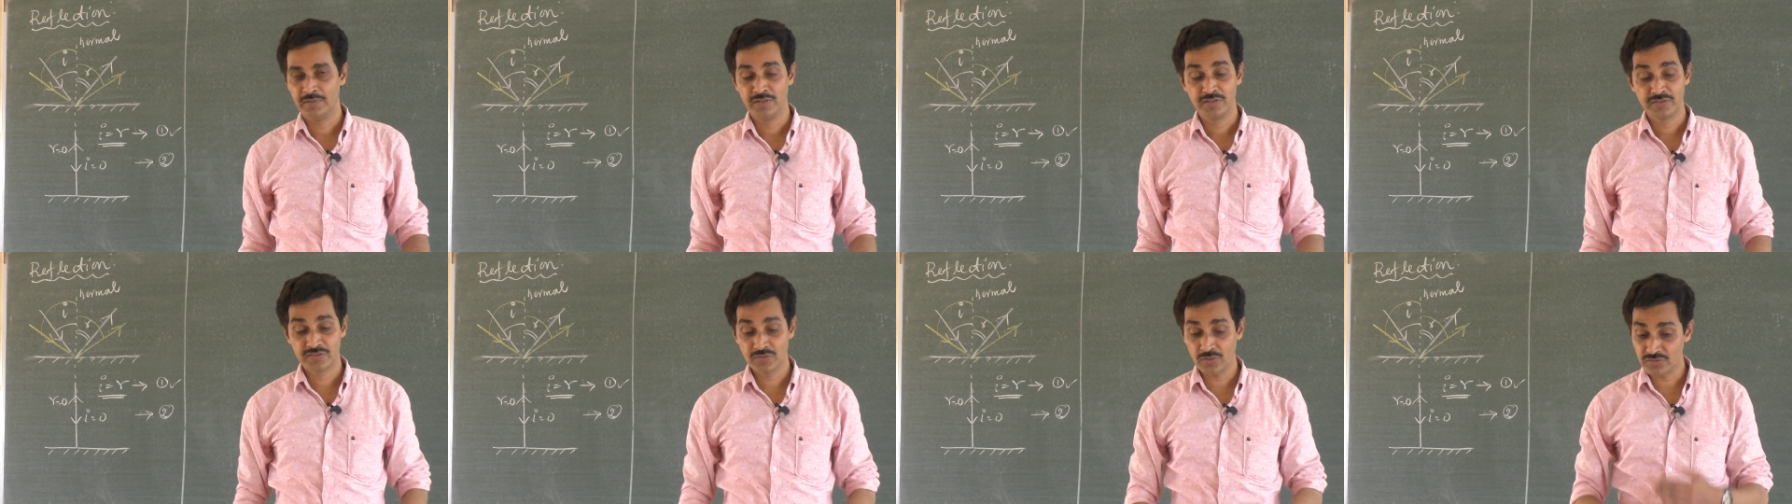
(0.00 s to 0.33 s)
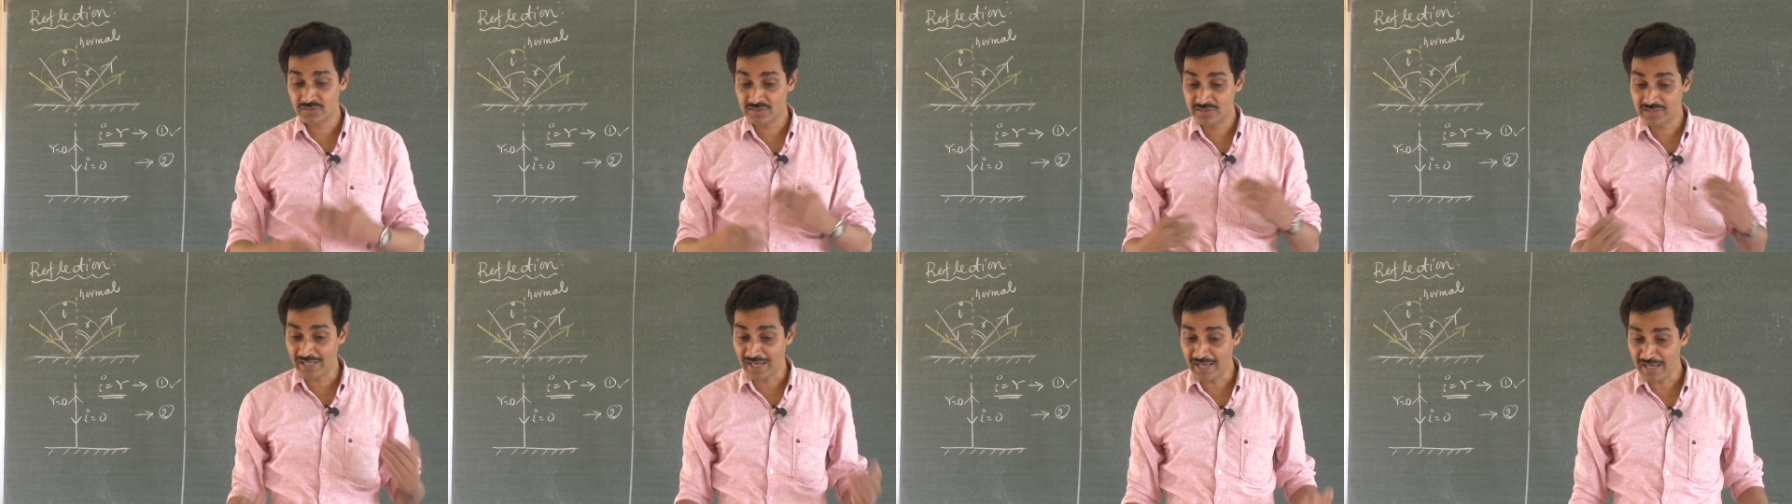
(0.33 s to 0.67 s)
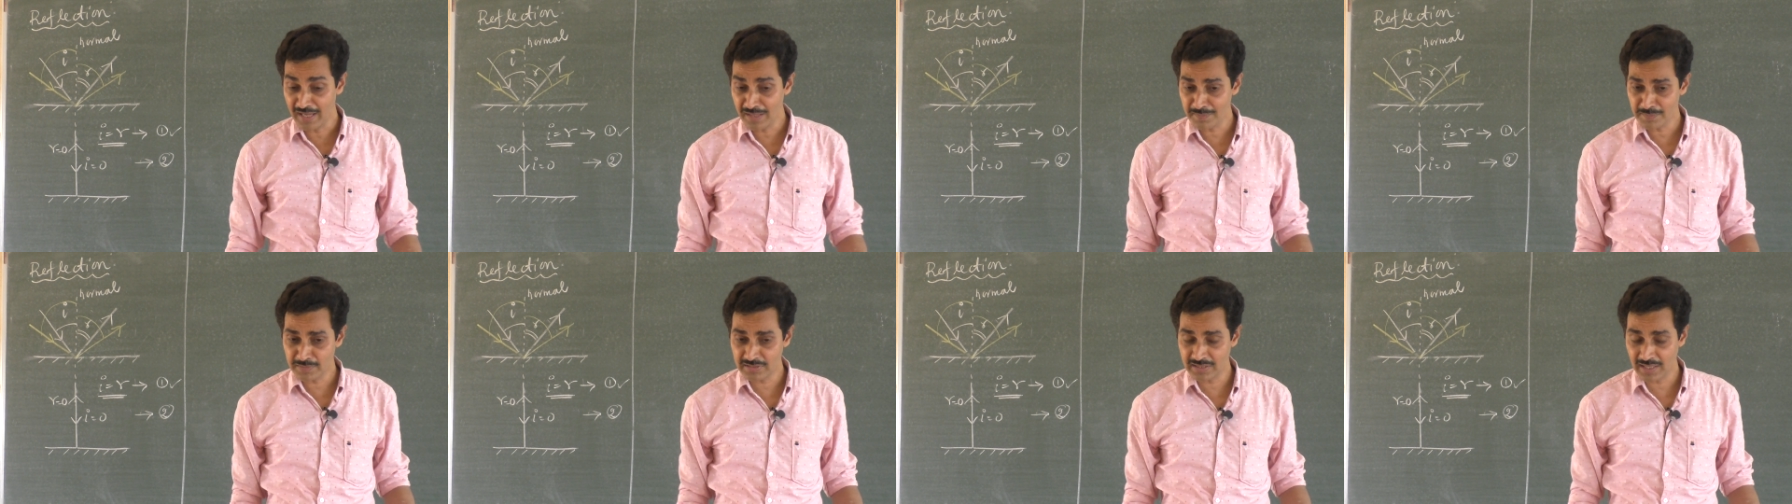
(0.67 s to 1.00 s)
So,
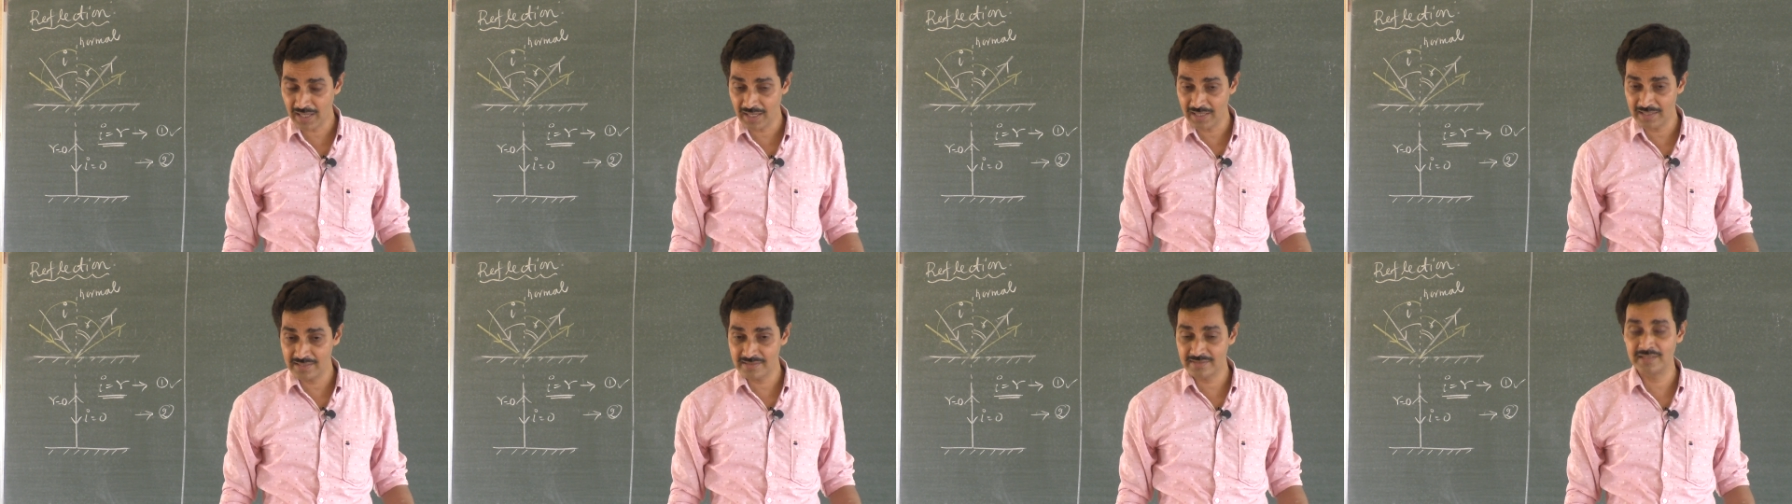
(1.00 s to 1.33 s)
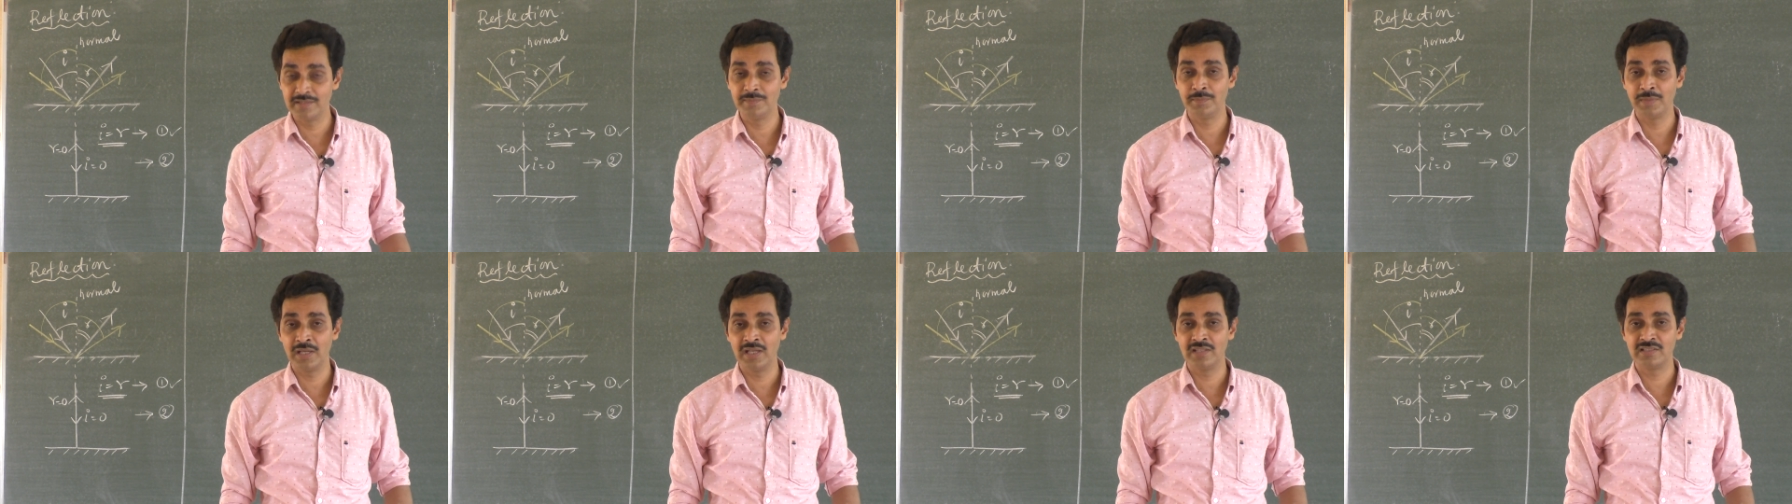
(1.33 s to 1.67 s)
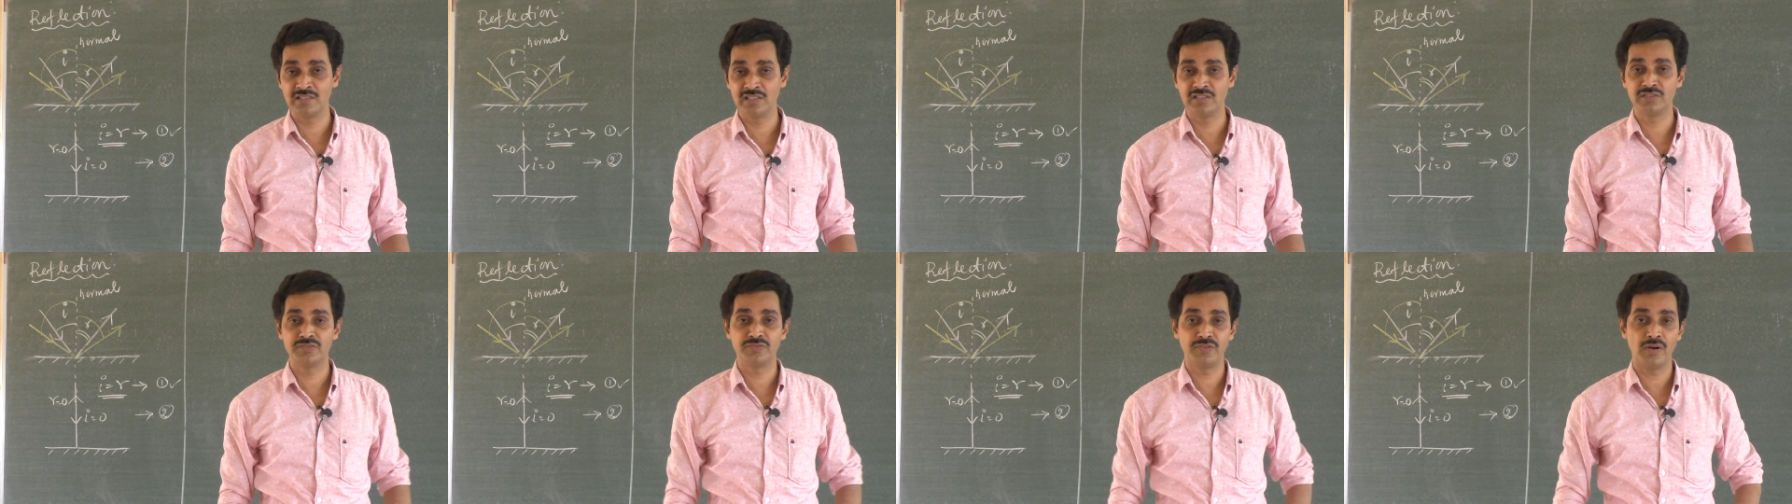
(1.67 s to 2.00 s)
same sized
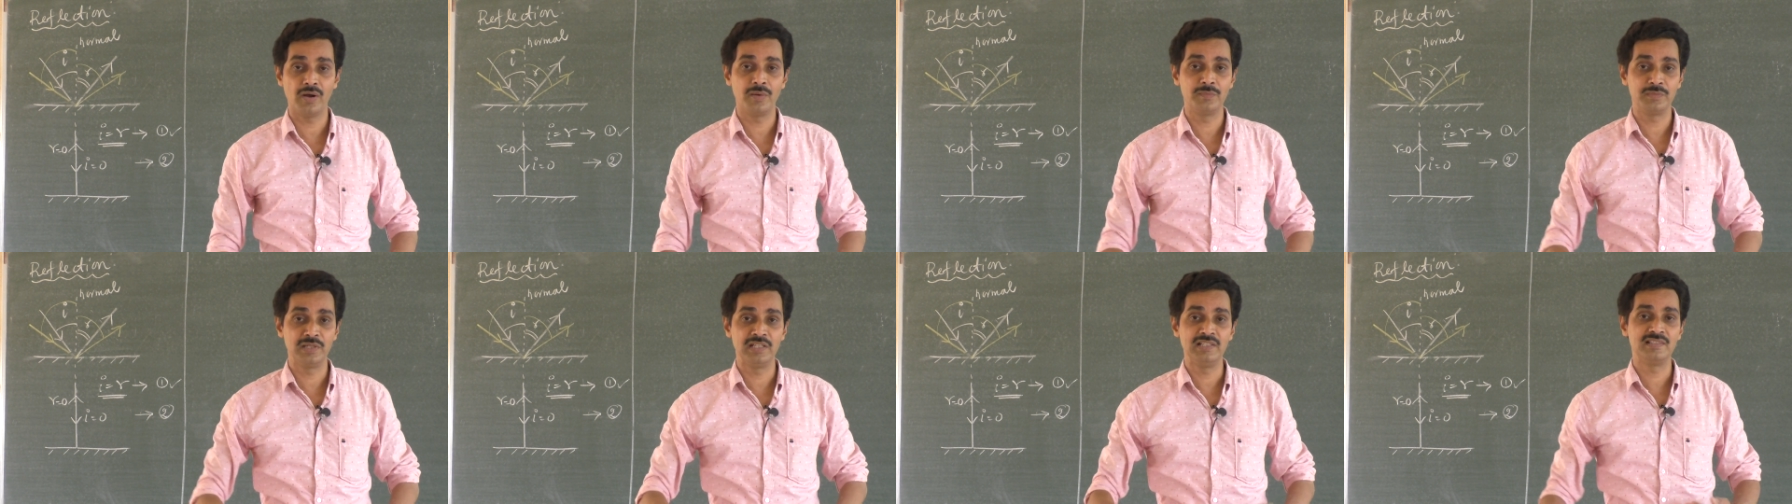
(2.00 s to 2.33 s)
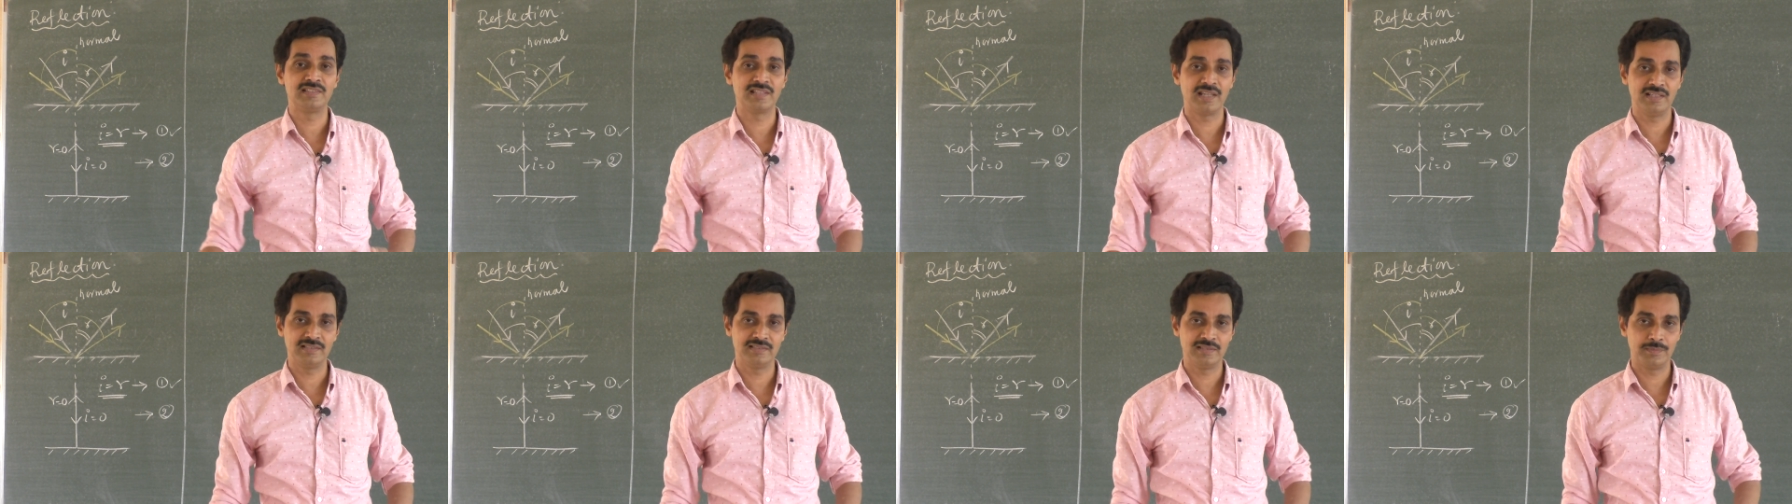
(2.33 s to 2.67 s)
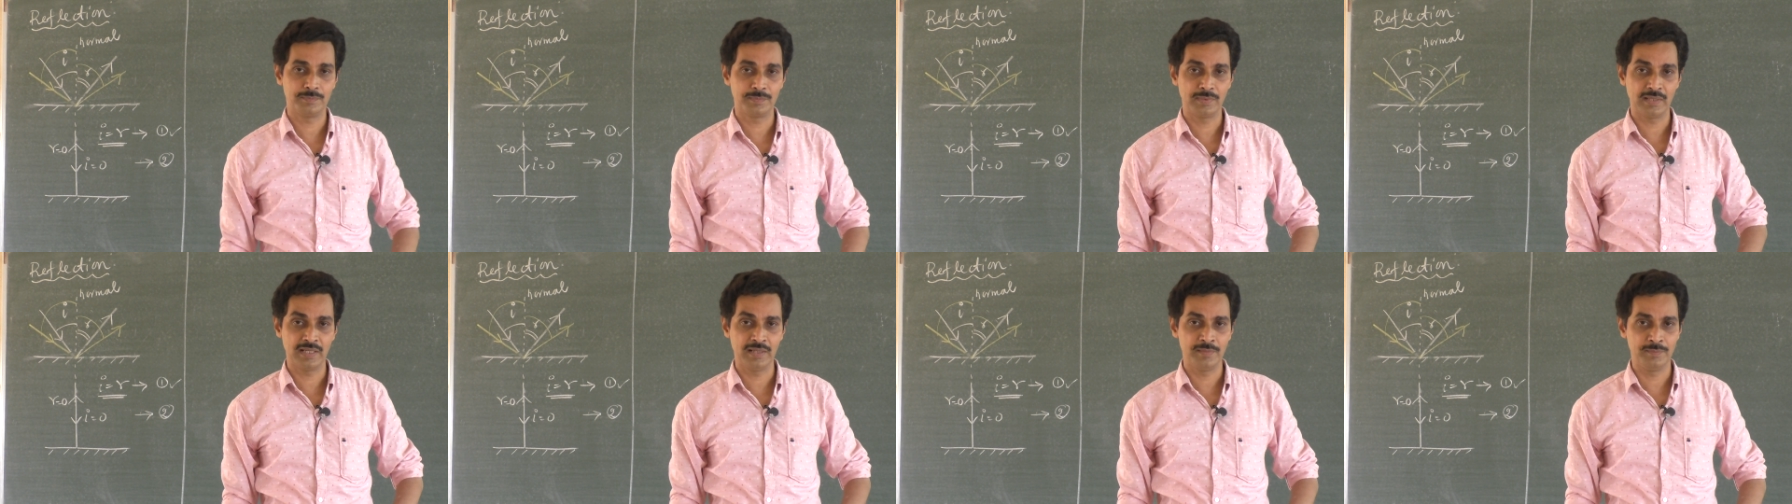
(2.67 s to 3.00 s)
image is formed inside the
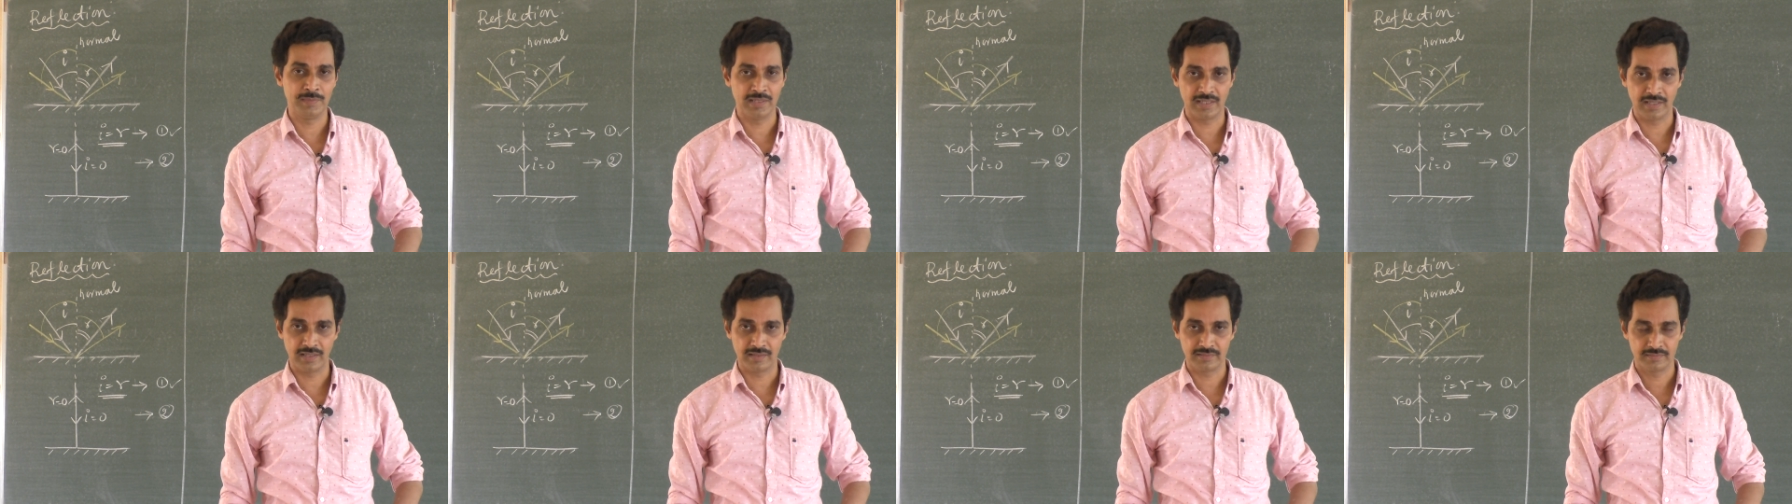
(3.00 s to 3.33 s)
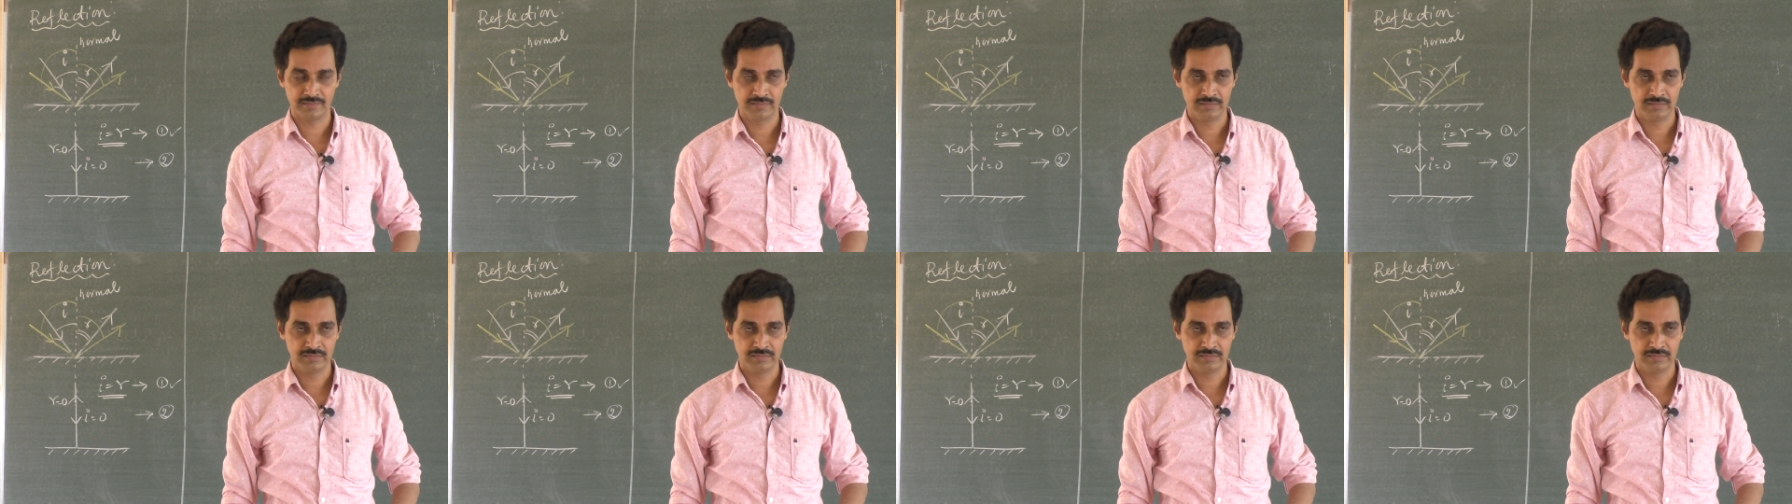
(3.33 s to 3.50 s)
plane mirror